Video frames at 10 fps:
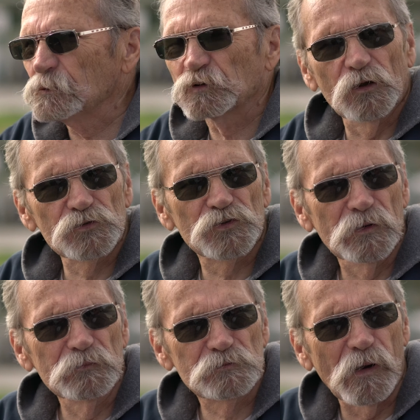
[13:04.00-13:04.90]
come close to
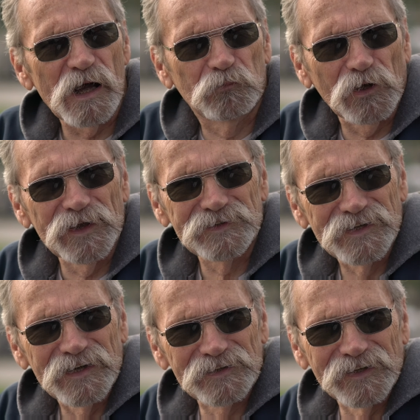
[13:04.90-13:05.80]
him was Bob
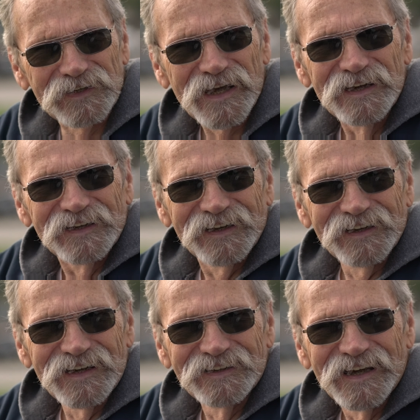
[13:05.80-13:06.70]
Ledna, I
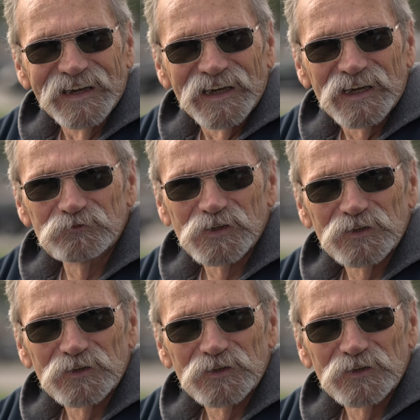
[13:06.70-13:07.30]
think.